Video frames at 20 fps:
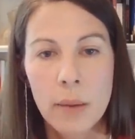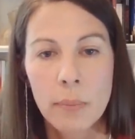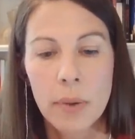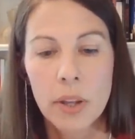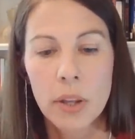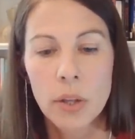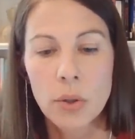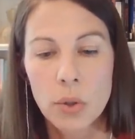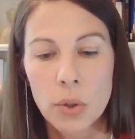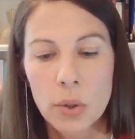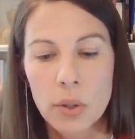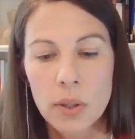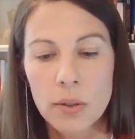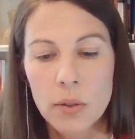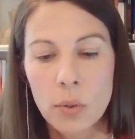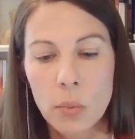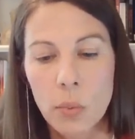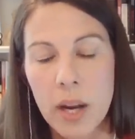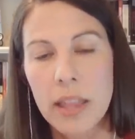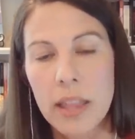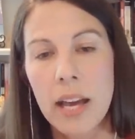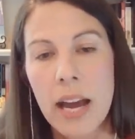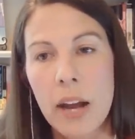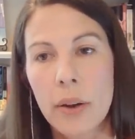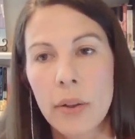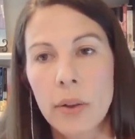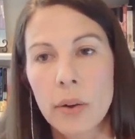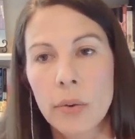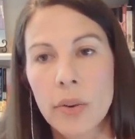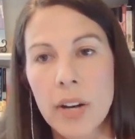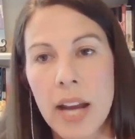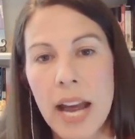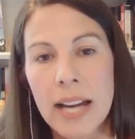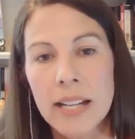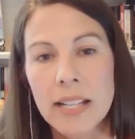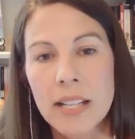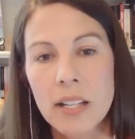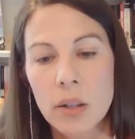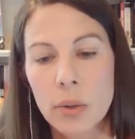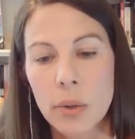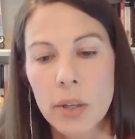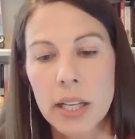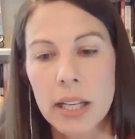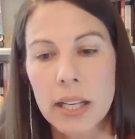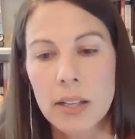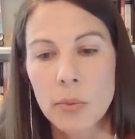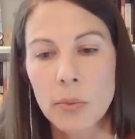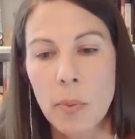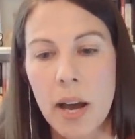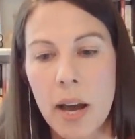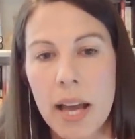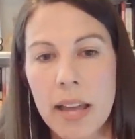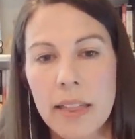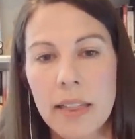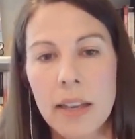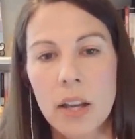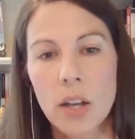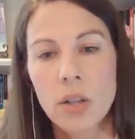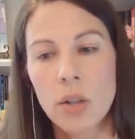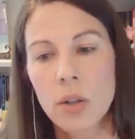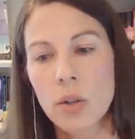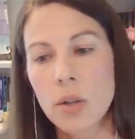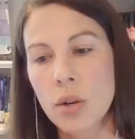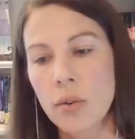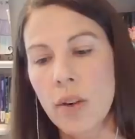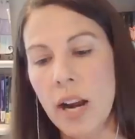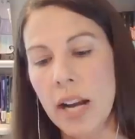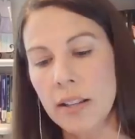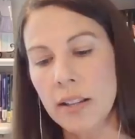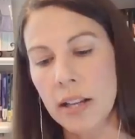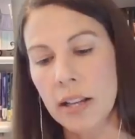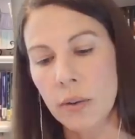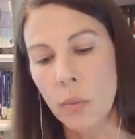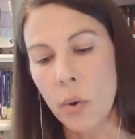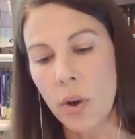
But the truth is the way that how they're reacting to it is by their choosing to react to that.